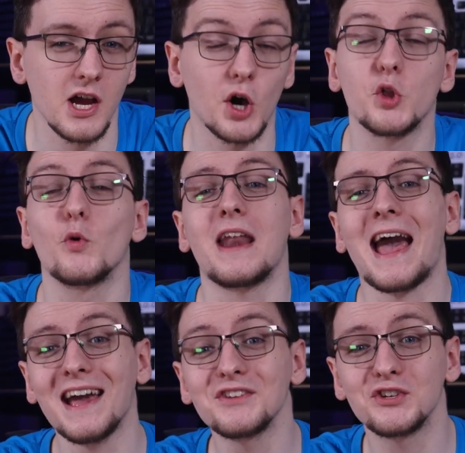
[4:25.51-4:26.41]
although
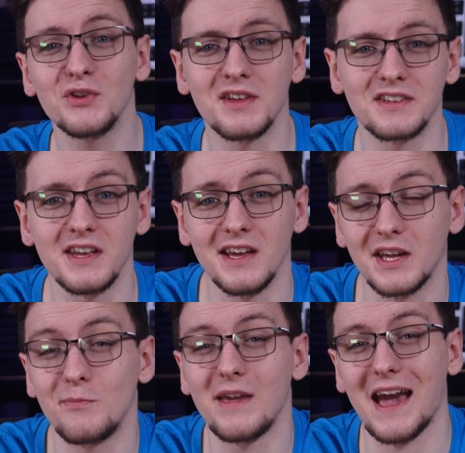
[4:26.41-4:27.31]
enhanced units
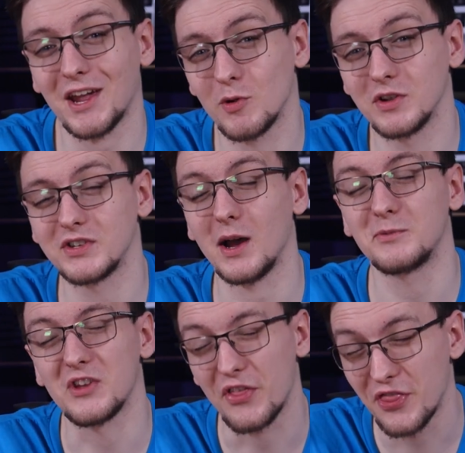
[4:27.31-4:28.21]
can be accurate to
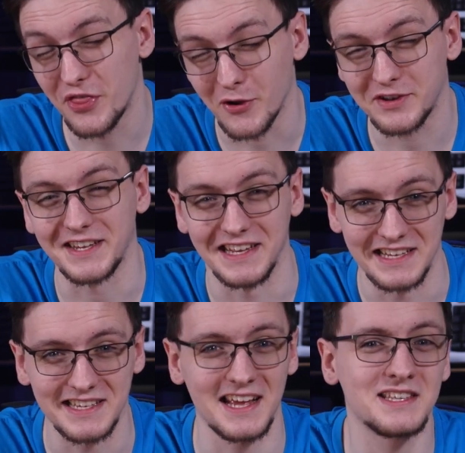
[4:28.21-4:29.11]
up to 30
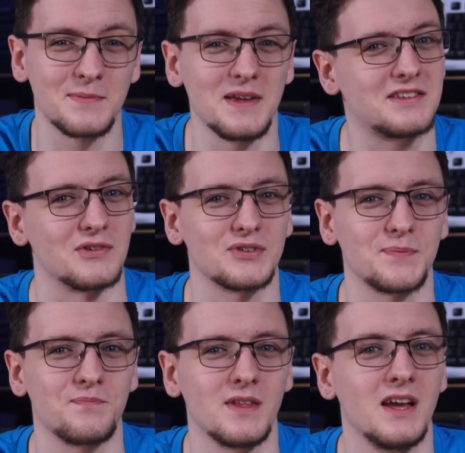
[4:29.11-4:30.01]
centimeters.